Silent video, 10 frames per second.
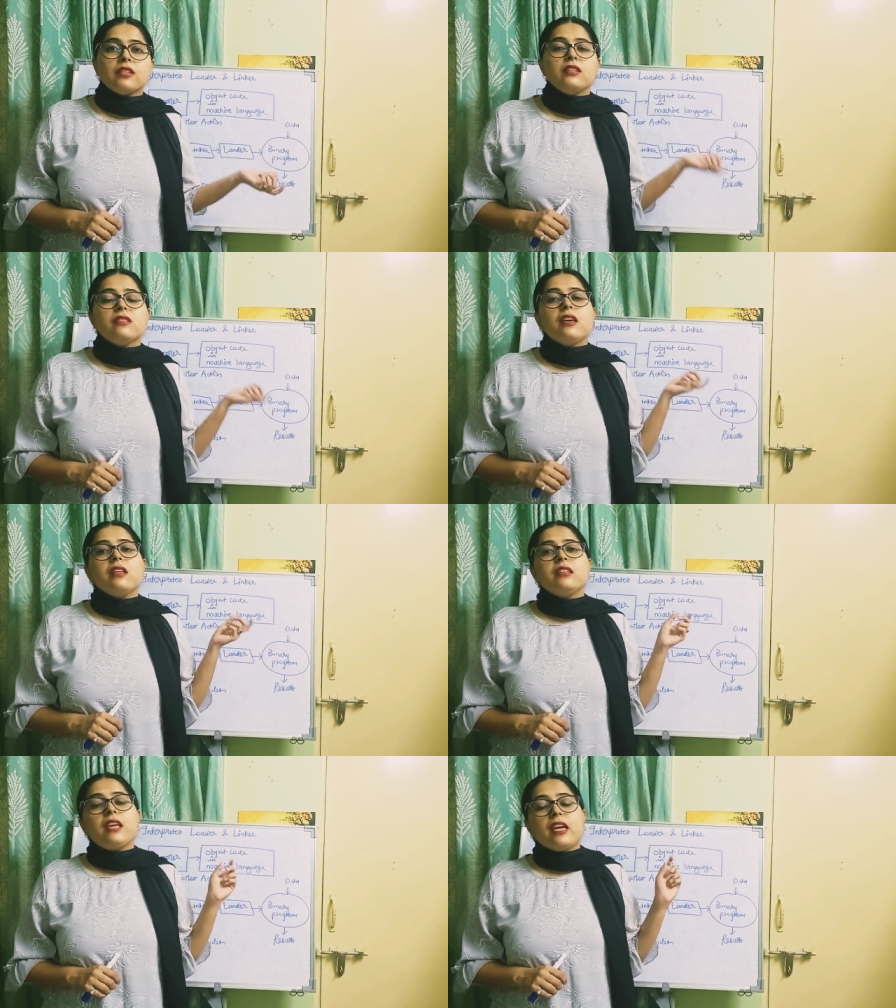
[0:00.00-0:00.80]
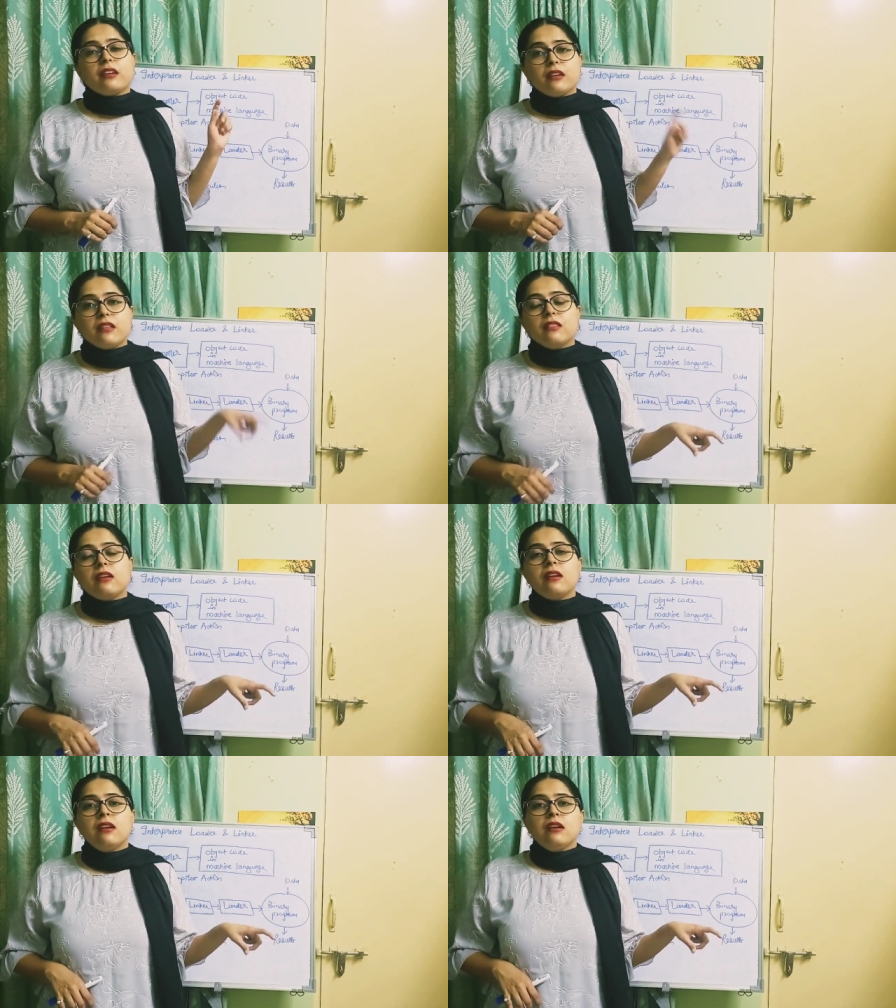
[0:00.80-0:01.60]
Is there any error in
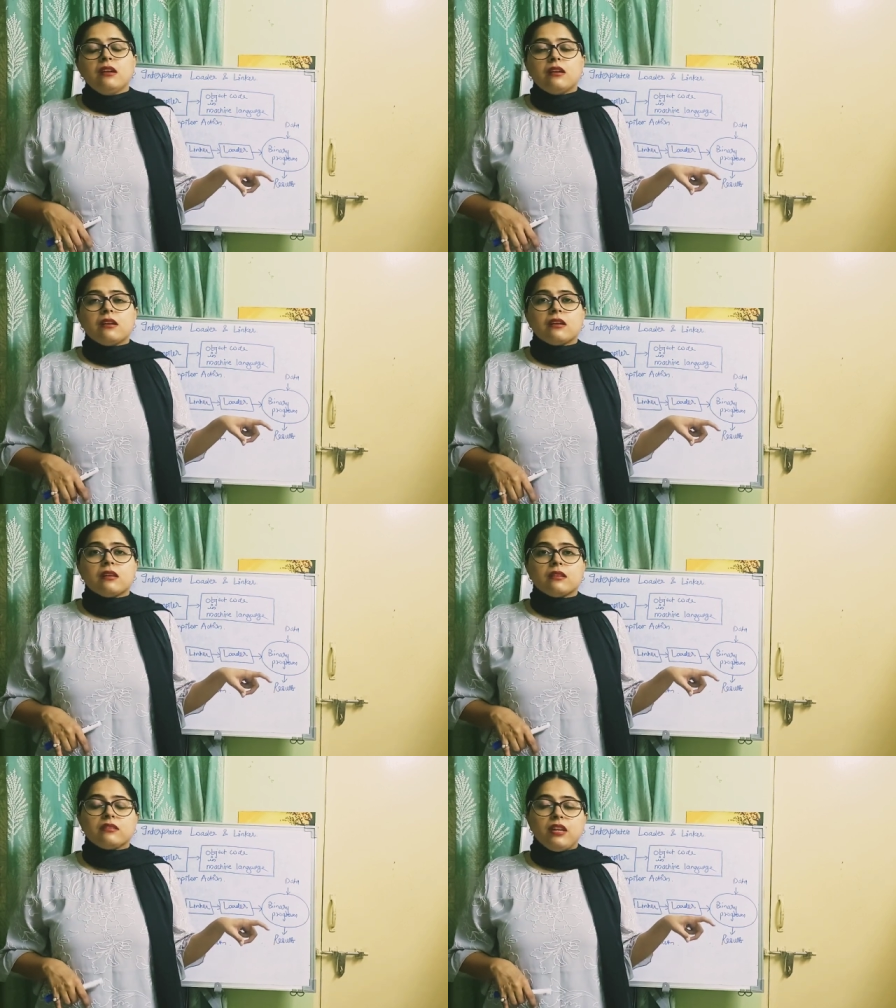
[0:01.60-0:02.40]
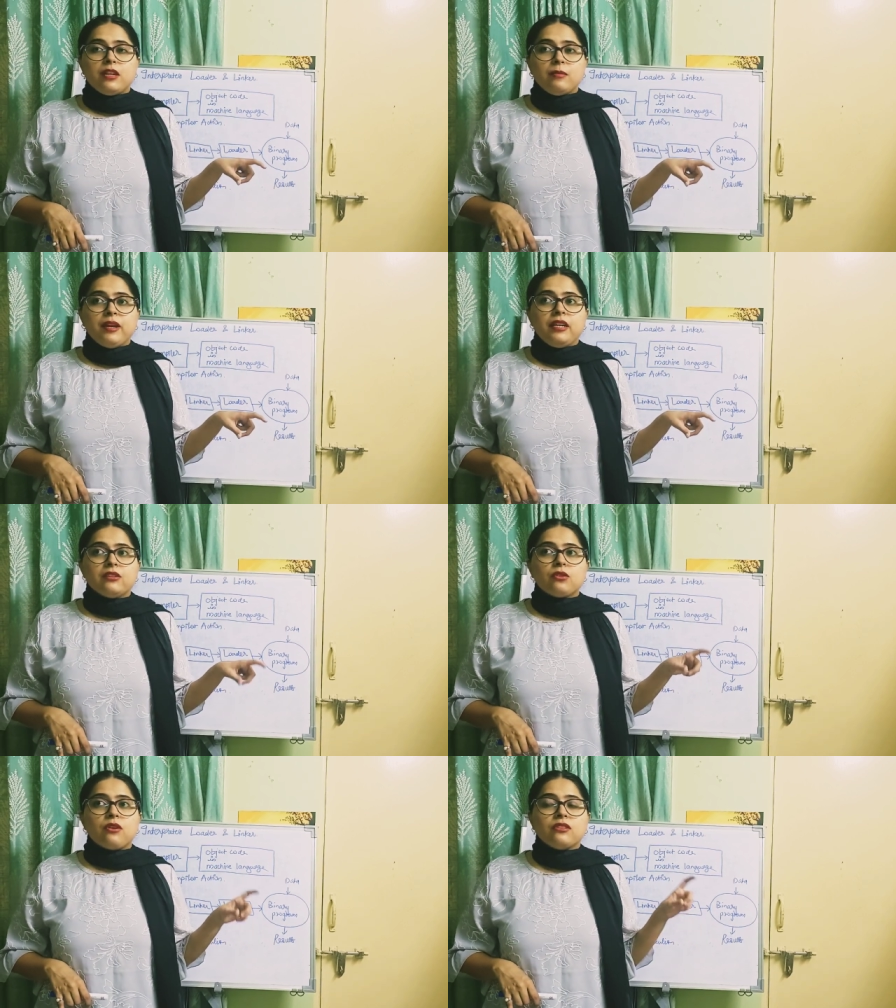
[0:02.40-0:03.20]
the
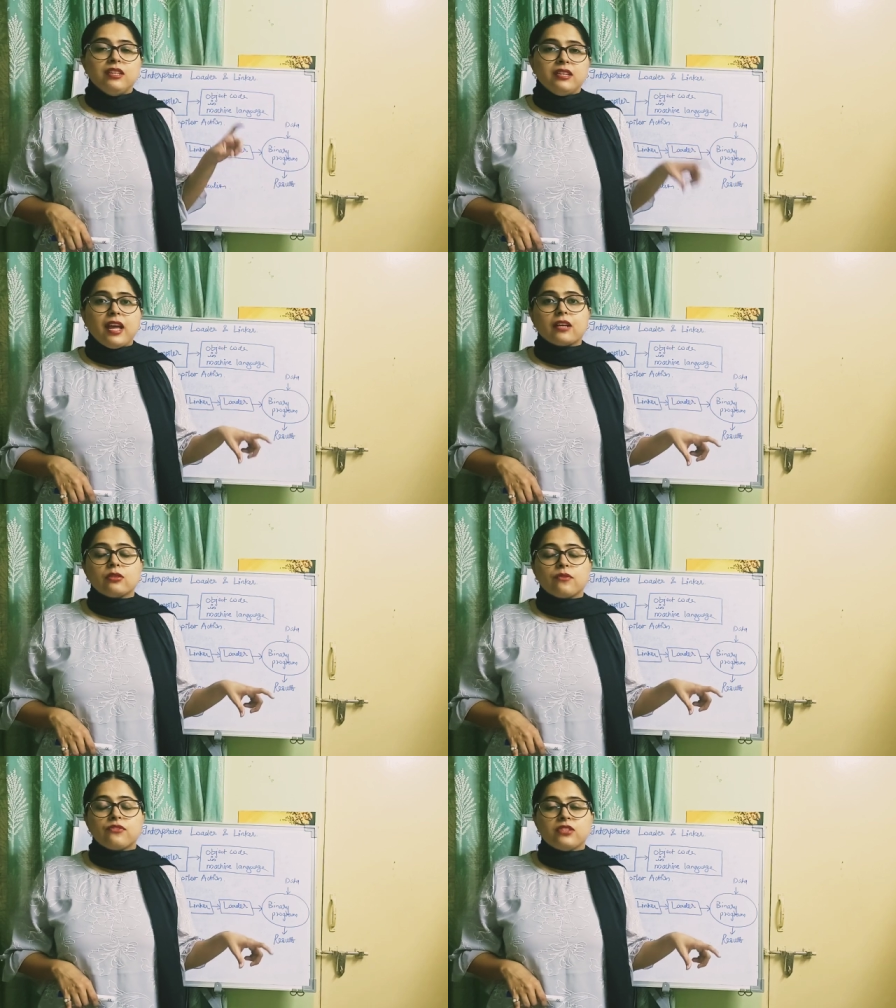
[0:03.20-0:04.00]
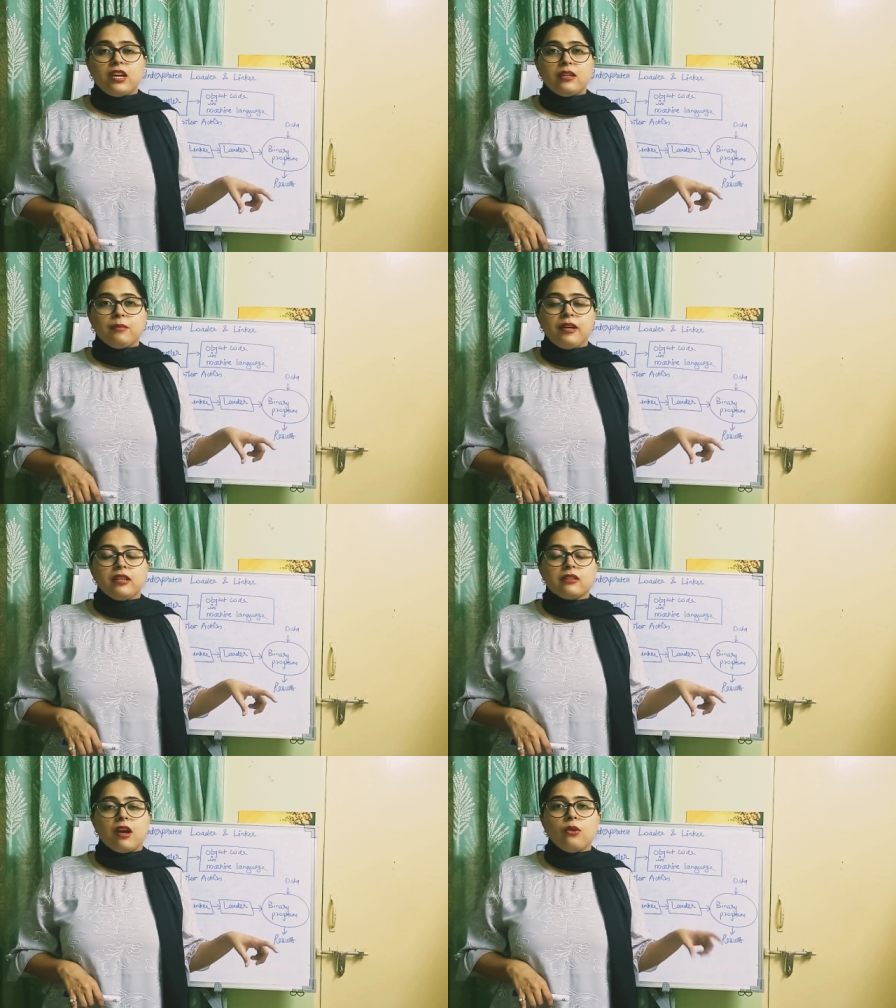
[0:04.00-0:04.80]
statements or syntax of
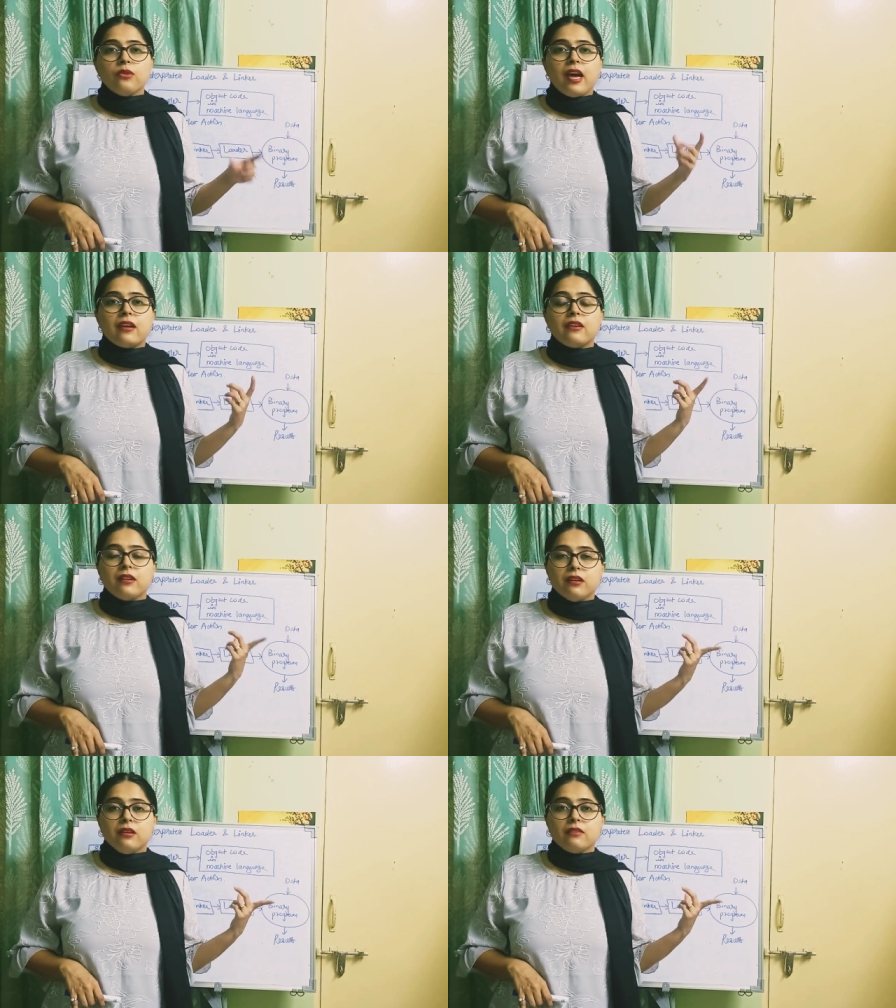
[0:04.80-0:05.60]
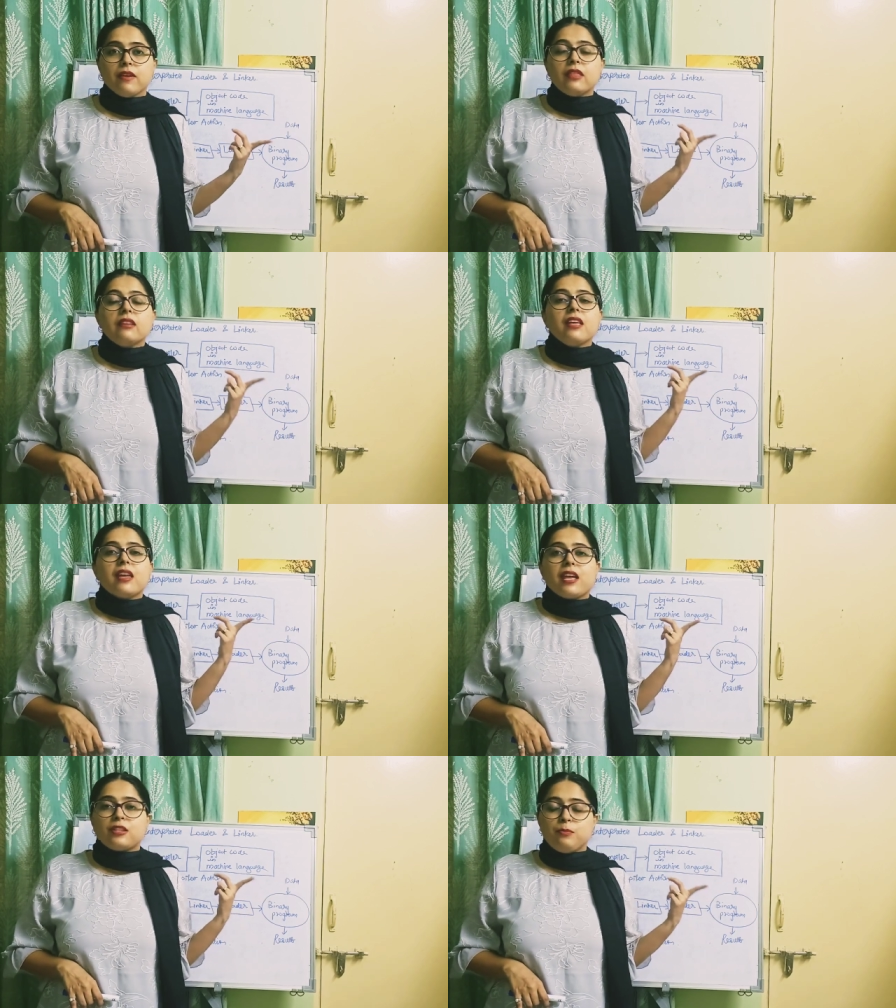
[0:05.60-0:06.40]
statements, how they are written, whether they
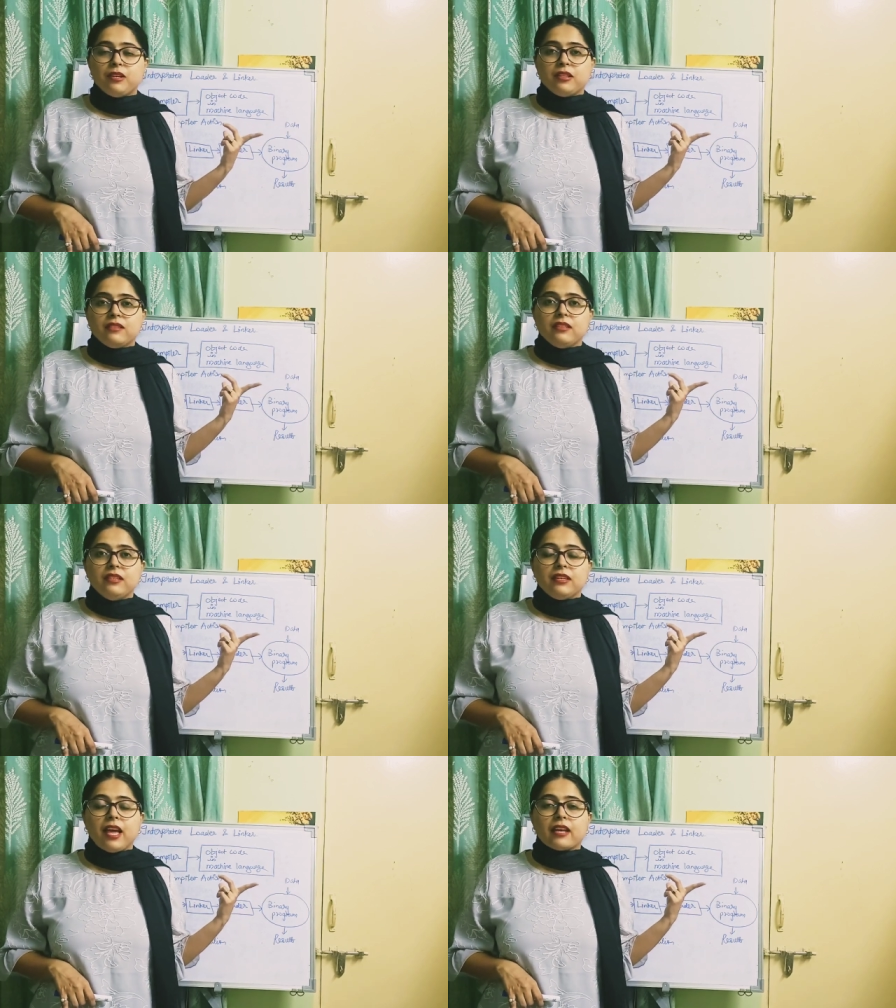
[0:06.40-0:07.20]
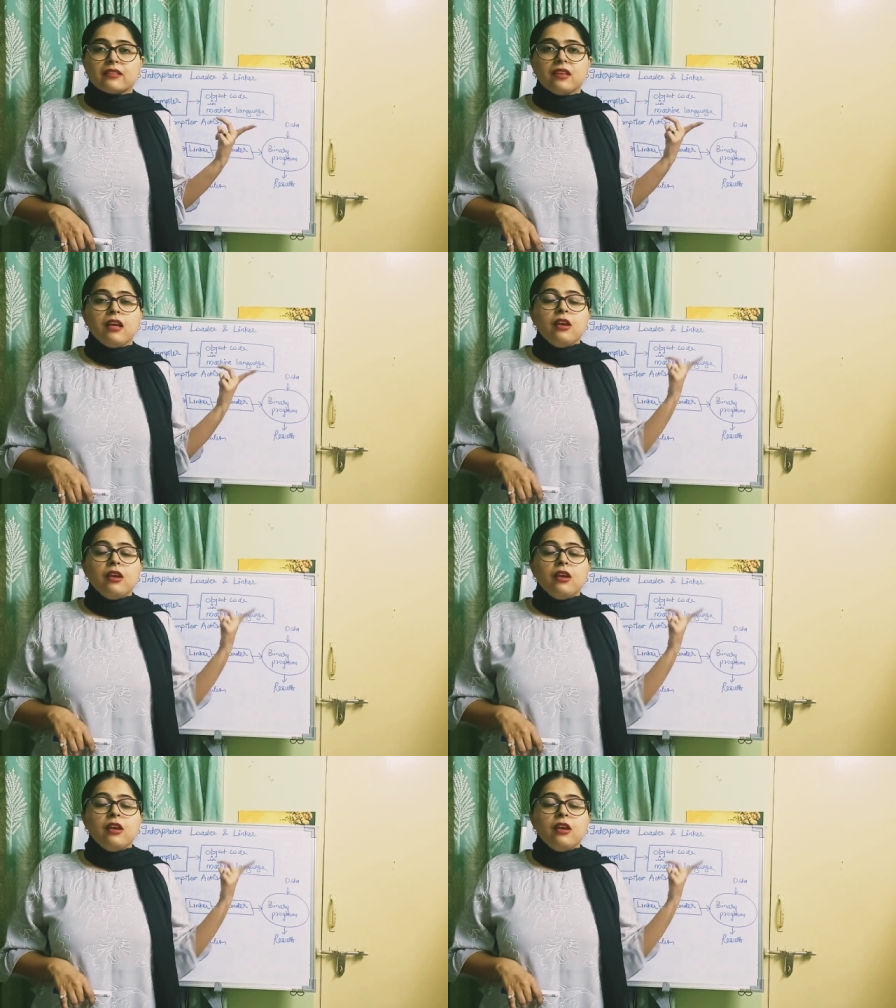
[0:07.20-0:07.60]
are as per the syntax?